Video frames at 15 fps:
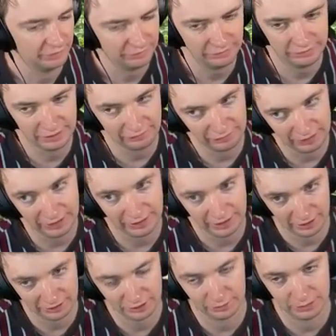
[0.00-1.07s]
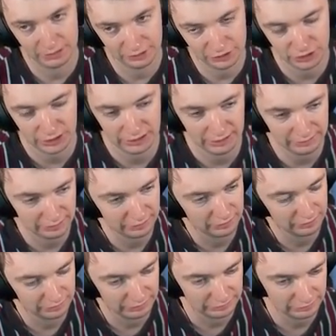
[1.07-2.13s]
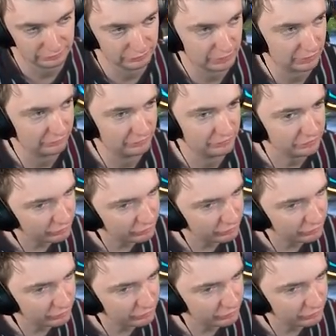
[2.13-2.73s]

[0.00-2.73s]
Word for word: This is definitely a character we can try and hit the hit the recoveries.